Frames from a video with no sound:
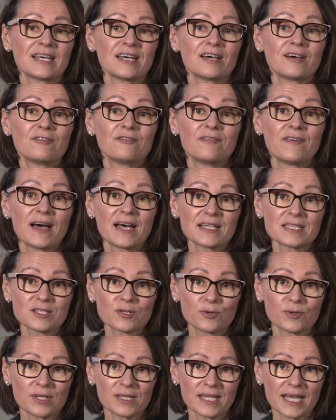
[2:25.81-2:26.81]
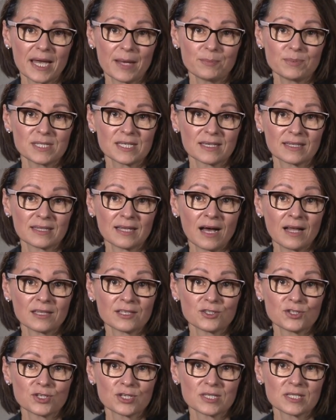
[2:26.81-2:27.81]
vascular lab
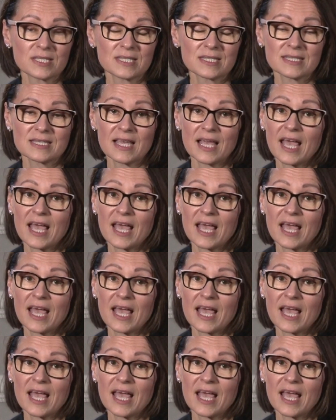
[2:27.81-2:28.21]
technologists,